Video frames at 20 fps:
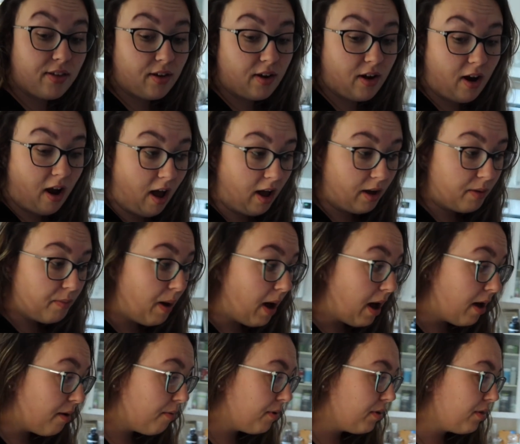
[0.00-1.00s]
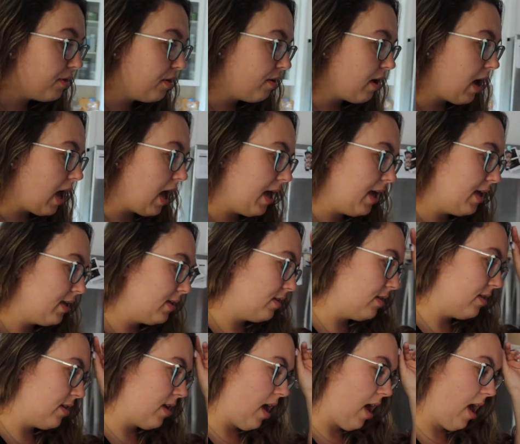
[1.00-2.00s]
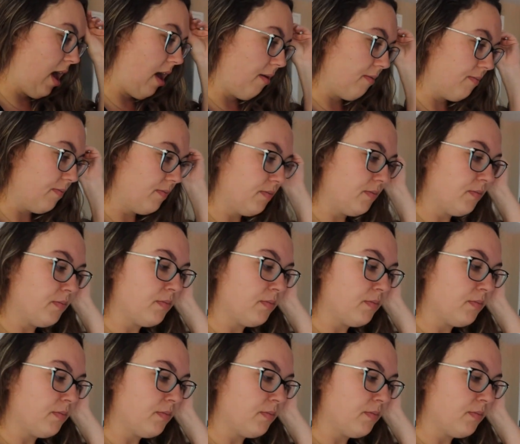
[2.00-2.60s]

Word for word: the crock pot with you guys. Um,